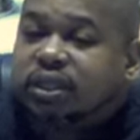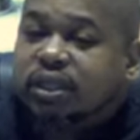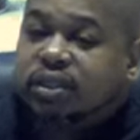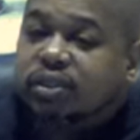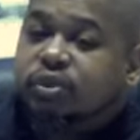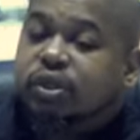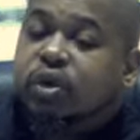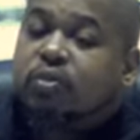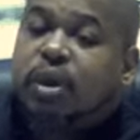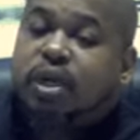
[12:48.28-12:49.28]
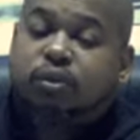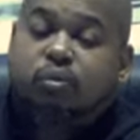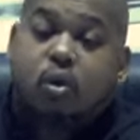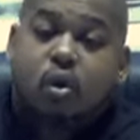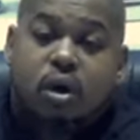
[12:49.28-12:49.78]
to do so much
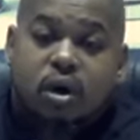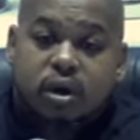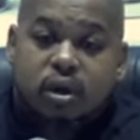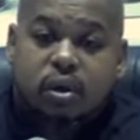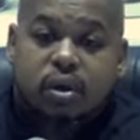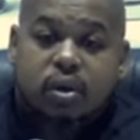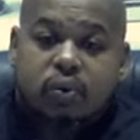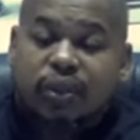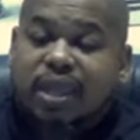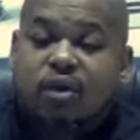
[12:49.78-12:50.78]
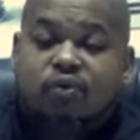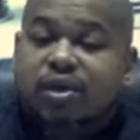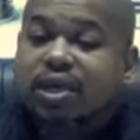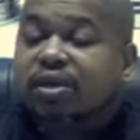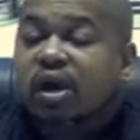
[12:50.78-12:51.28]
more without
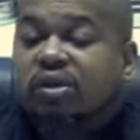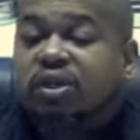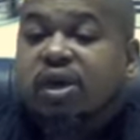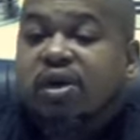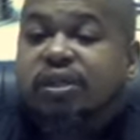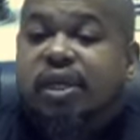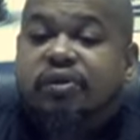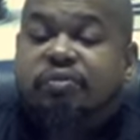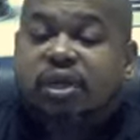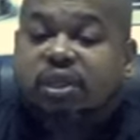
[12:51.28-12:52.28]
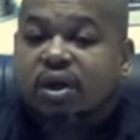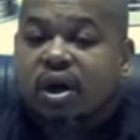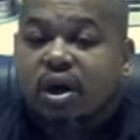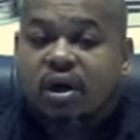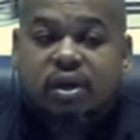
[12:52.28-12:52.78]
really costing ourselves much at
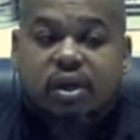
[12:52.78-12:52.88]
all.